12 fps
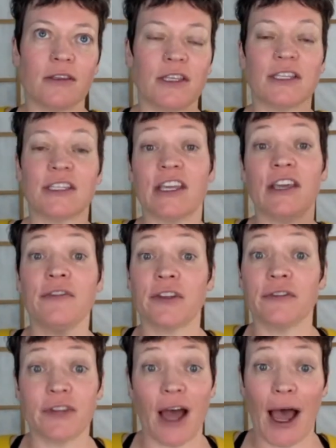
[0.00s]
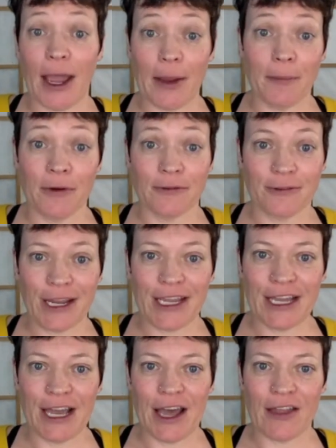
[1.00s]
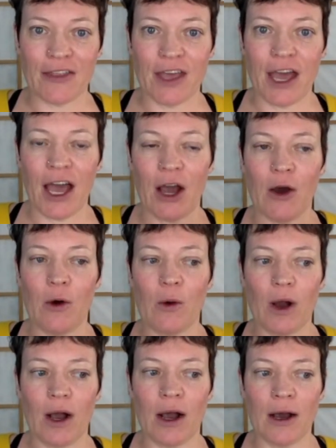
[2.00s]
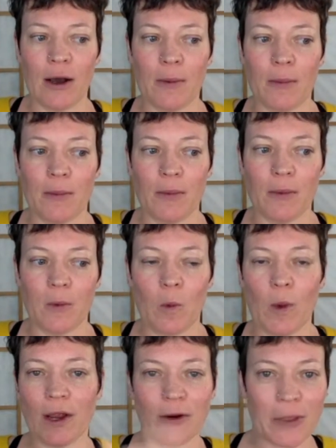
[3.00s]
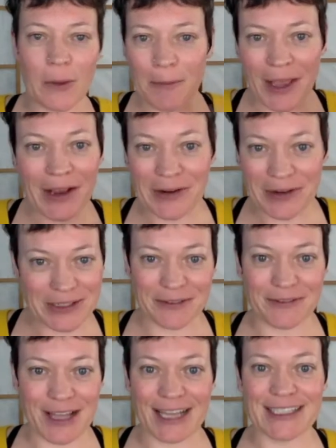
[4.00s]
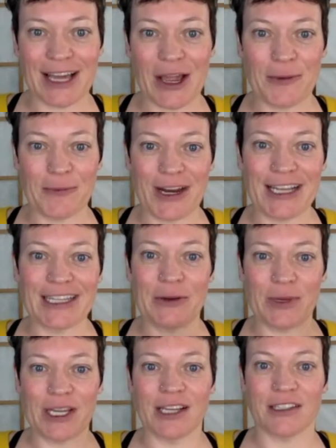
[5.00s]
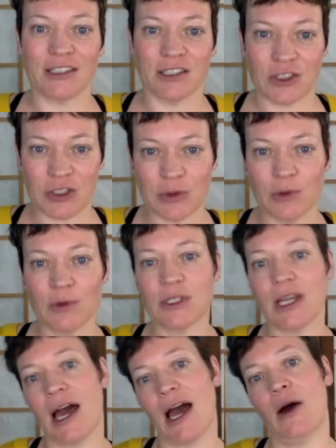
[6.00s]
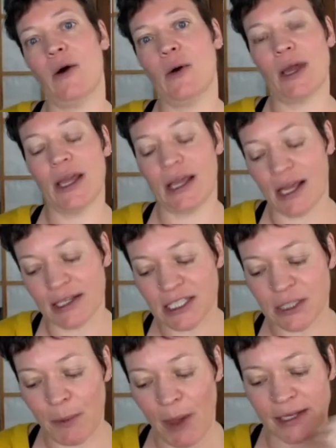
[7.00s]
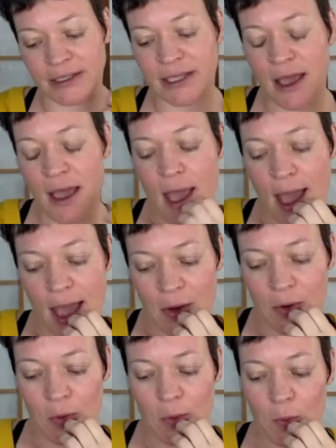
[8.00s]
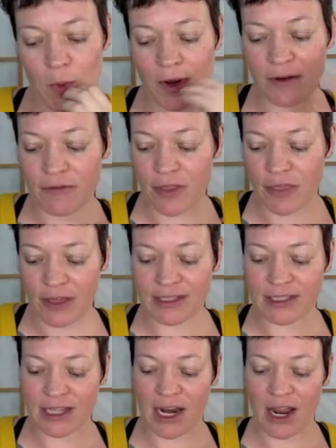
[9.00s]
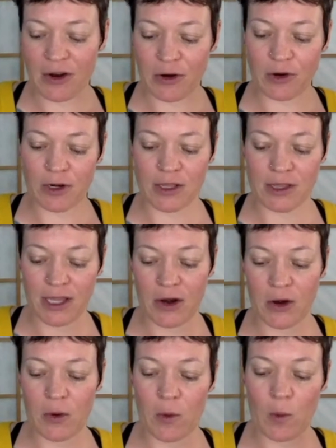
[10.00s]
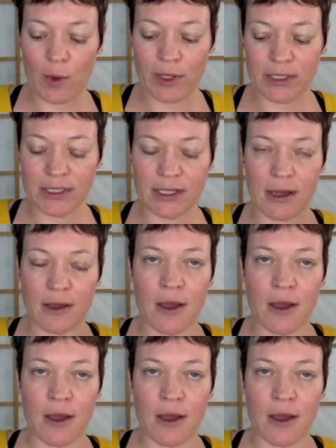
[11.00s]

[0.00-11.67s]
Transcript: this gift of time right and how um, we are the makers of that time right like we get to choose how it gets spent and one of the things that i heard in there was